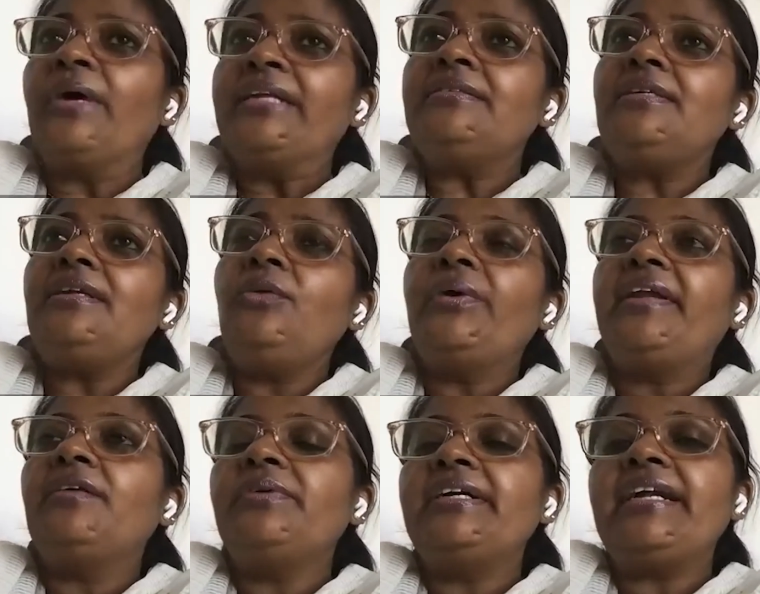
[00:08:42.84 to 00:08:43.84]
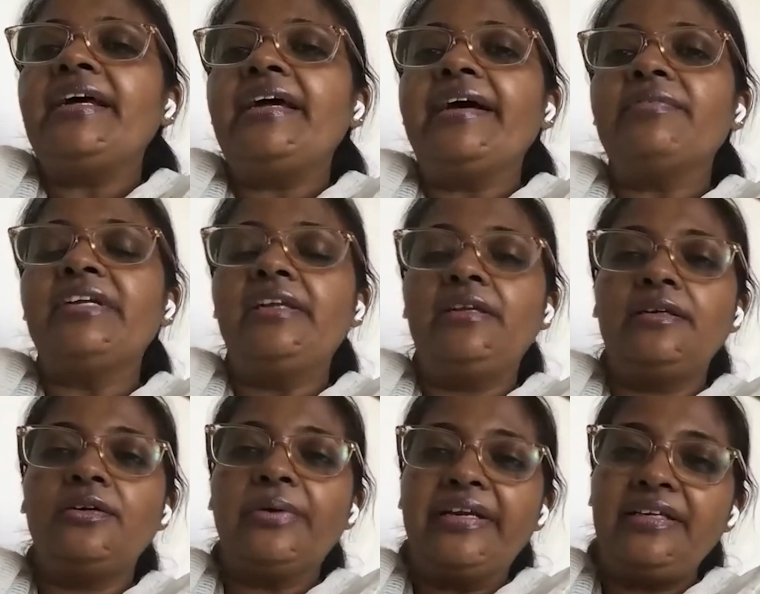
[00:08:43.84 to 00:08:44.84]
one thing, whenever I have an
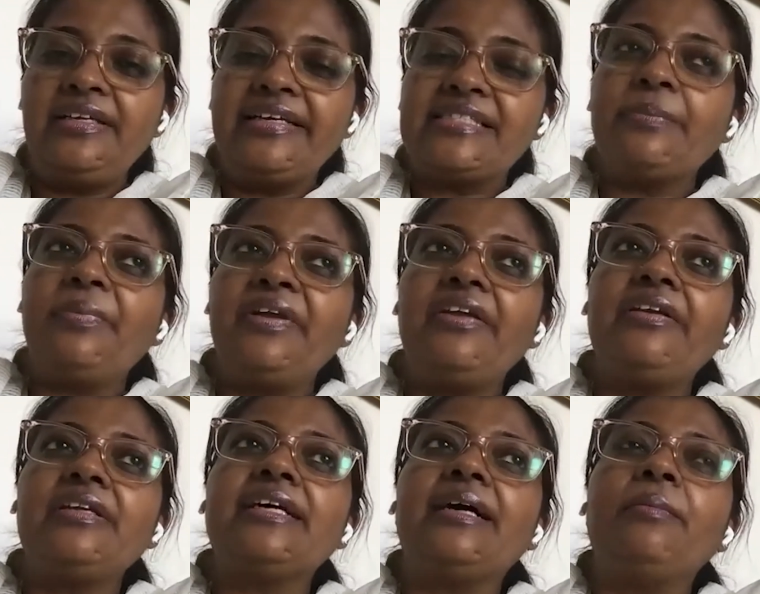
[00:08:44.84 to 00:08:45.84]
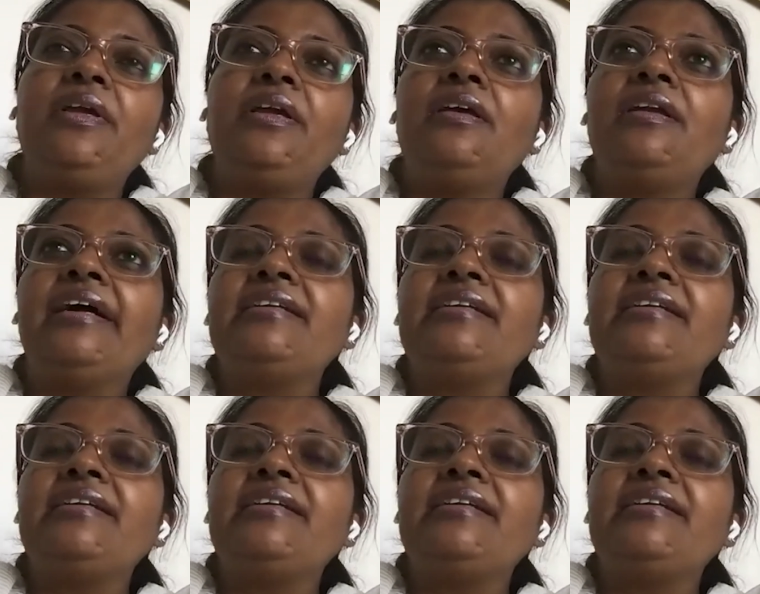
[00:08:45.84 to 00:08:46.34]
inquiry as a parent coming in,